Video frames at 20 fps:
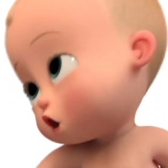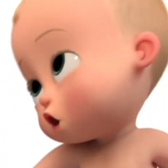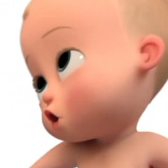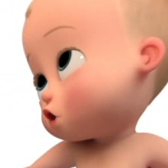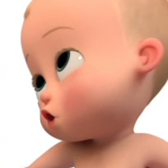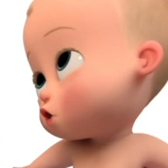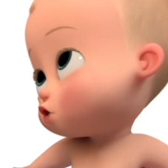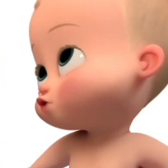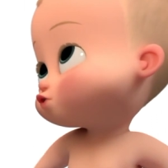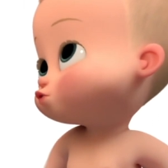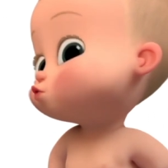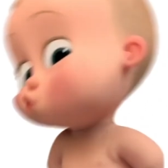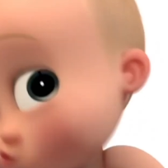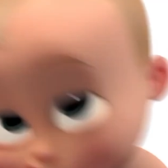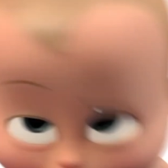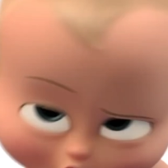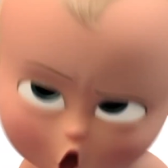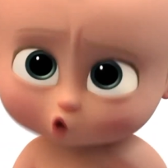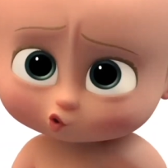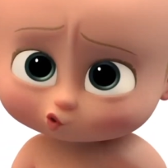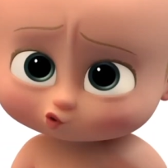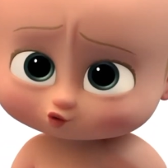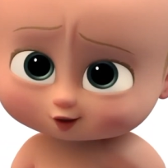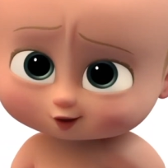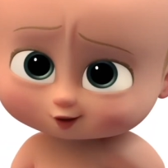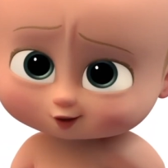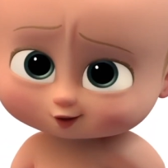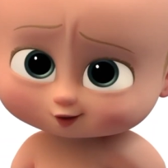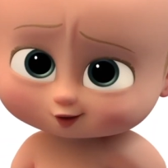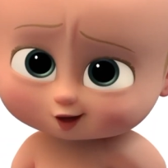or by a
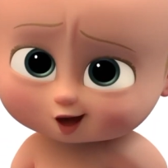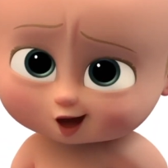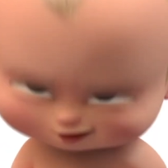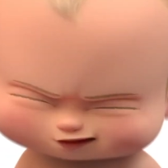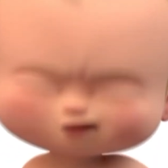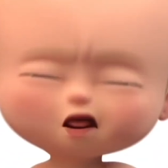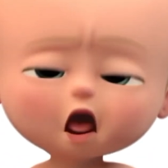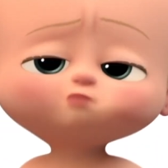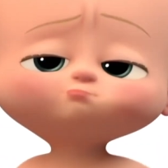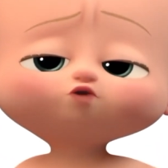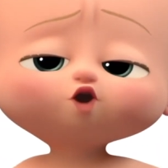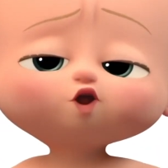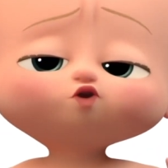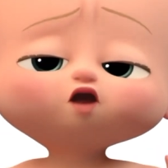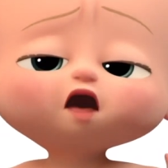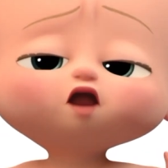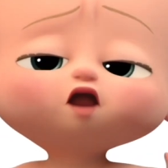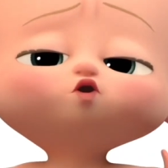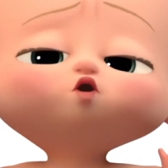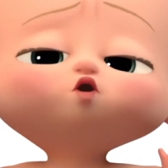fluke. Remember